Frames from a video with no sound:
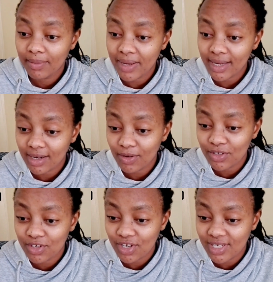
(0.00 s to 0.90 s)

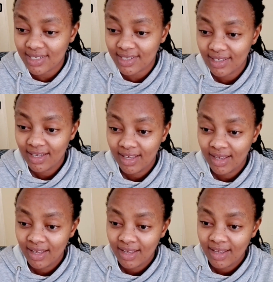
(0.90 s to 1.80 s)
Background noise
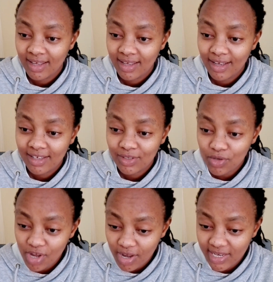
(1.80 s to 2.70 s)
to
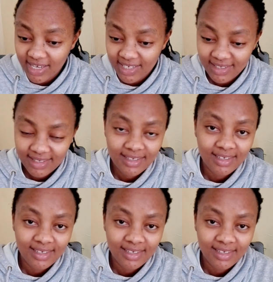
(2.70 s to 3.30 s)
the audience.